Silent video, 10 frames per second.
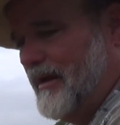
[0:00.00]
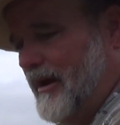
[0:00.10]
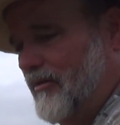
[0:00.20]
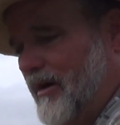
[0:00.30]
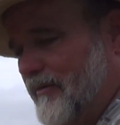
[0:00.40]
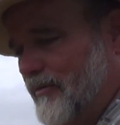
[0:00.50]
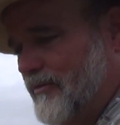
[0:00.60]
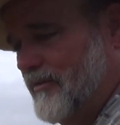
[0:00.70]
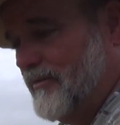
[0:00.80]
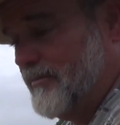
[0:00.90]
air
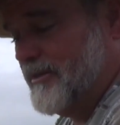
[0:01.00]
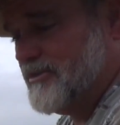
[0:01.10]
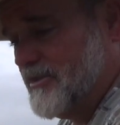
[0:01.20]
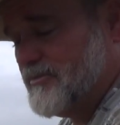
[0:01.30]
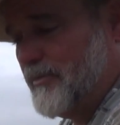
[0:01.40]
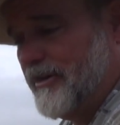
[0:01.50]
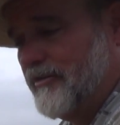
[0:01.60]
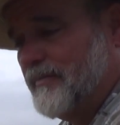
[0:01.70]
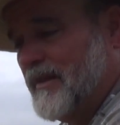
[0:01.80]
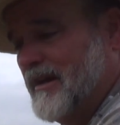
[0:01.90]
rifles, especially our Springers,